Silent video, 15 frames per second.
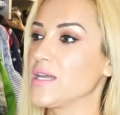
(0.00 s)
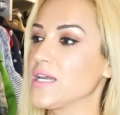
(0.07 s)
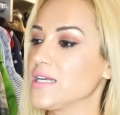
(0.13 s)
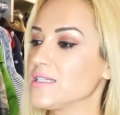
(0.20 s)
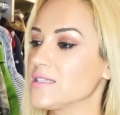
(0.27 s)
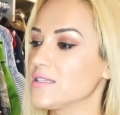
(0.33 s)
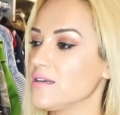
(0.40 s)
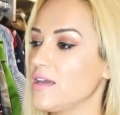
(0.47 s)

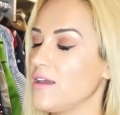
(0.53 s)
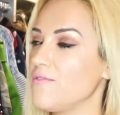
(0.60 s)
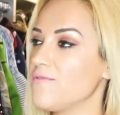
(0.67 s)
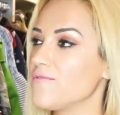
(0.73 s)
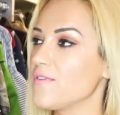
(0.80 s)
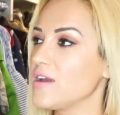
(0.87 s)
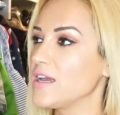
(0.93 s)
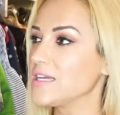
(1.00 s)
because
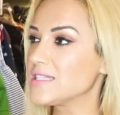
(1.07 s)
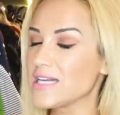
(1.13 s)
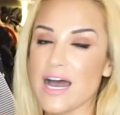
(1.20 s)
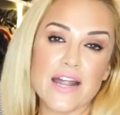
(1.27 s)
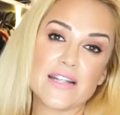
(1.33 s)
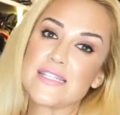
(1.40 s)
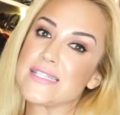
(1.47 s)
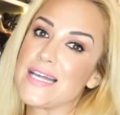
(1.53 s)
if it's
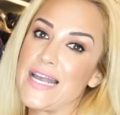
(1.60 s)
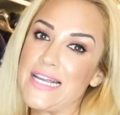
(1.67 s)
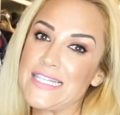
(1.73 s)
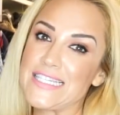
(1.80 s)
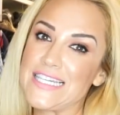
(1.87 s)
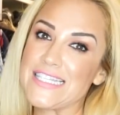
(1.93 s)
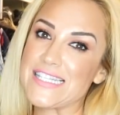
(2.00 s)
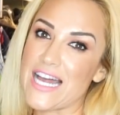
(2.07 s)
out of
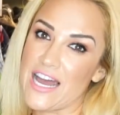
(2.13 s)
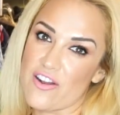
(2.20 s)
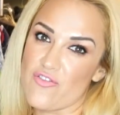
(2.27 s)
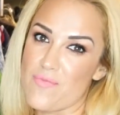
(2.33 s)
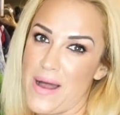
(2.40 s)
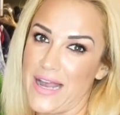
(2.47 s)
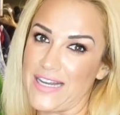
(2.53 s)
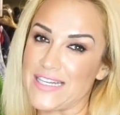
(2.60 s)
sight, it's out
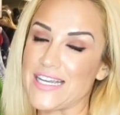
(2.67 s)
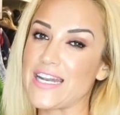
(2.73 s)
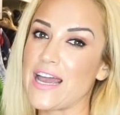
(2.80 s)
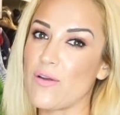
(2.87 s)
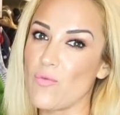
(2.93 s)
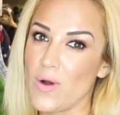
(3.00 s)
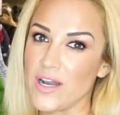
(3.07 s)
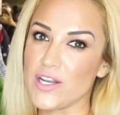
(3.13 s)
of mind, and
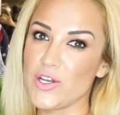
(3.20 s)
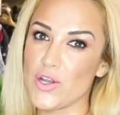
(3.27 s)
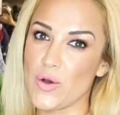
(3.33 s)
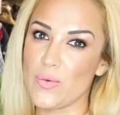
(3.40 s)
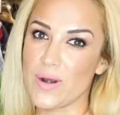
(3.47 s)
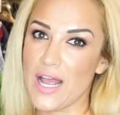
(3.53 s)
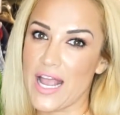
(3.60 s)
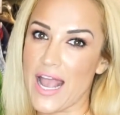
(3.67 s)
I want to
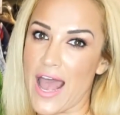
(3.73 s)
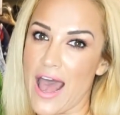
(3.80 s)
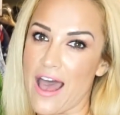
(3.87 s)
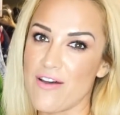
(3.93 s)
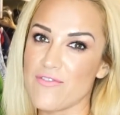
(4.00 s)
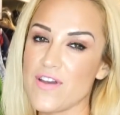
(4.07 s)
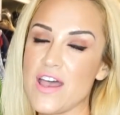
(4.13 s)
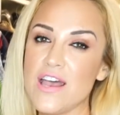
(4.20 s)
know what I
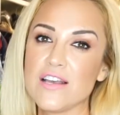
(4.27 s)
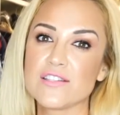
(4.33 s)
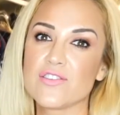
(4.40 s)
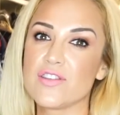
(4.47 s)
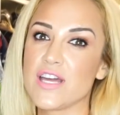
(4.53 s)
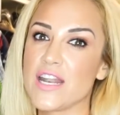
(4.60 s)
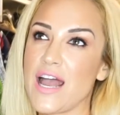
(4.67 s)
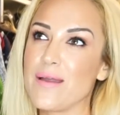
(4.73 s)
have
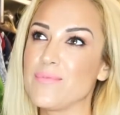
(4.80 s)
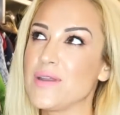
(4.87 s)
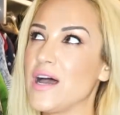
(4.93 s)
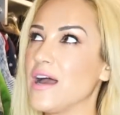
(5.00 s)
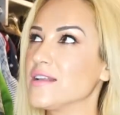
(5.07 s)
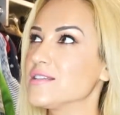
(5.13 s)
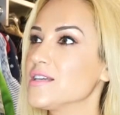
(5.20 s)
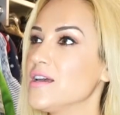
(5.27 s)
so that I'm
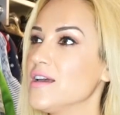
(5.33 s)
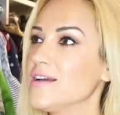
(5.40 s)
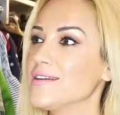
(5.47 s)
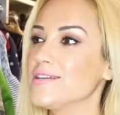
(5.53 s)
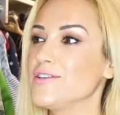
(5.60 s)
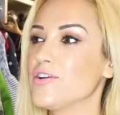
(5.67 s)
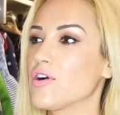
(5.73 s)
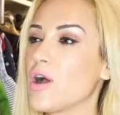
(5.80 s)
not,
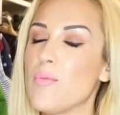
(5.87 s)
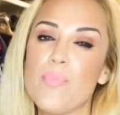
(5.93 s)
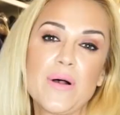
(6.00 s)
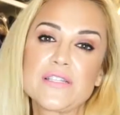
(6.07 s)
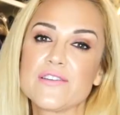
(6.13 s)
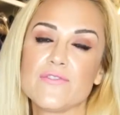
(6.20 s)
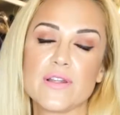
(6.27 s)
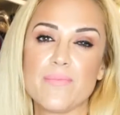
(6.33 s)

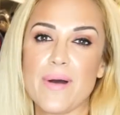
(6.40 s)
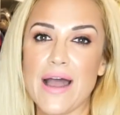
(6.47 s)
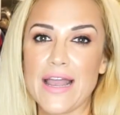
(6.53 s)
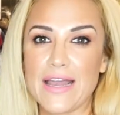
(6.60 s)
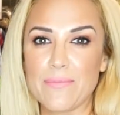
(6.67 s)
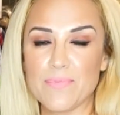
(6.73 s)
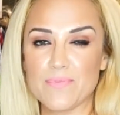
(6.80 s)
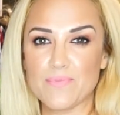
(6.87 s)
compulsively
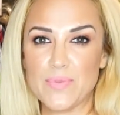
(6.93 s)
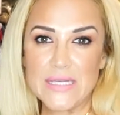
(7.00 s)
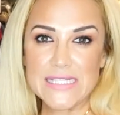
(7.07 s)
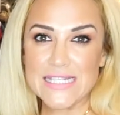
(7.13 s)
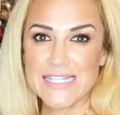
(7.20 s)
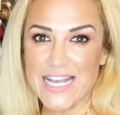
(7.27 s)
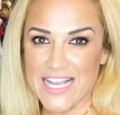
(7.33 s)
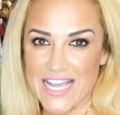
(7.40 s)
buying
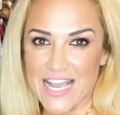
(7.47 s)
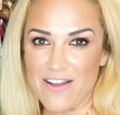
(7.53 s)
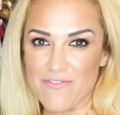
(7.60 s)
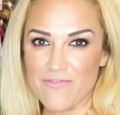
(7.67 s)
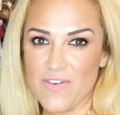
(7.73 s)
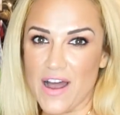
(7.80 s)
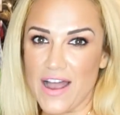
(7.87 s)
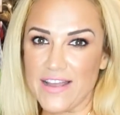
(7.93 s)
pieces I
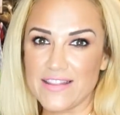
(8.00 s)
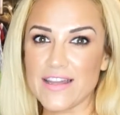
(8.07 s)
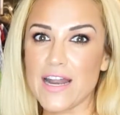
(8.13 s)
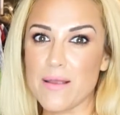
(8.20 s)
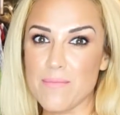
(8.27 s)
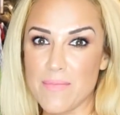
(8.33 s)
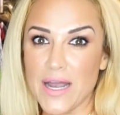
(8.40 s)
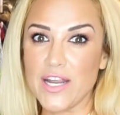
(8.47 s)
can't find that
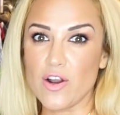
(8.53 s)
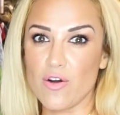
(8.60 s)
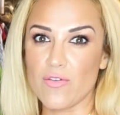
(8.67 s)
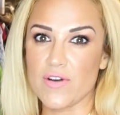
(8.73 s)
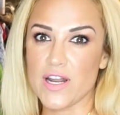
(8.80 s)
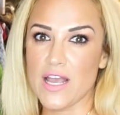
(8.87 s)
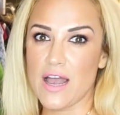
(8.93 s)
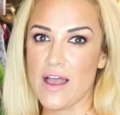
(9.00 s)
I might
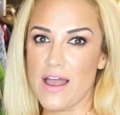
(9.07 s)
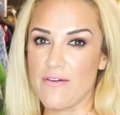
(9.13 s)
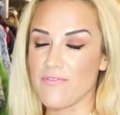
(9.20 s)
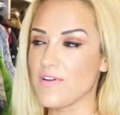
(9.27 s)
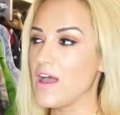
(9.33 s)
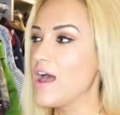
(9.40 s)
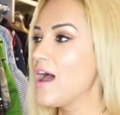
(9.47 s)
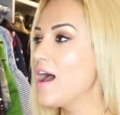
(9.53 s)
already have.